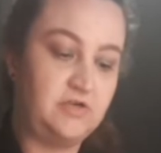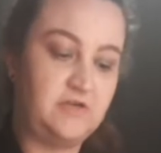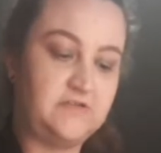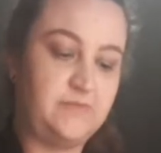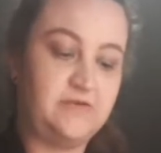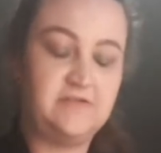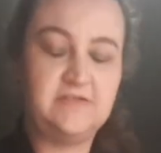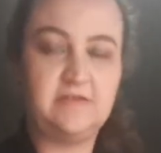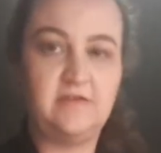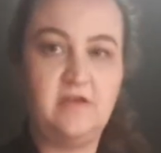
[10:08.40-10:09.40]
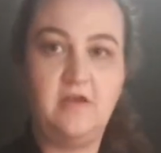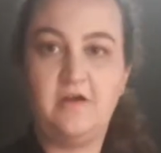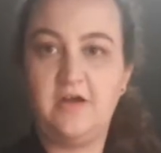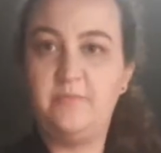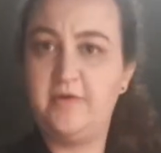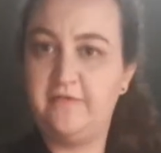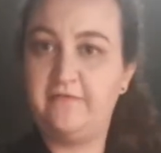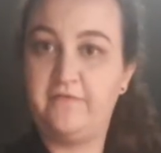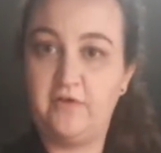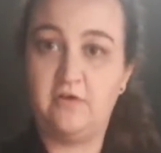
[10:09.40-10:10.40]
is because I
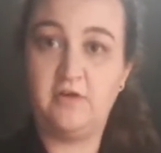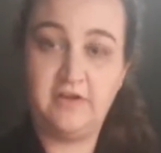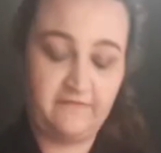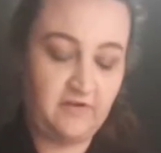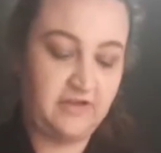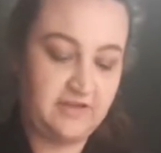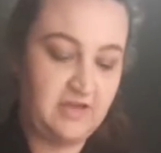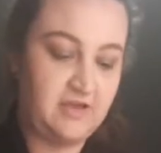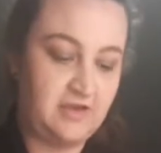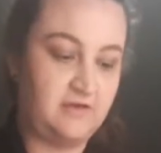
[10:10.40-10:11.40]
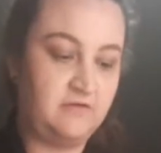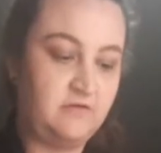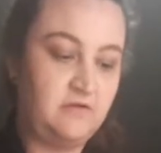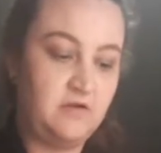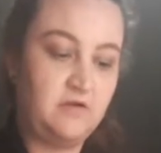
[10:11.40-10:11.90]
prefer, if I can,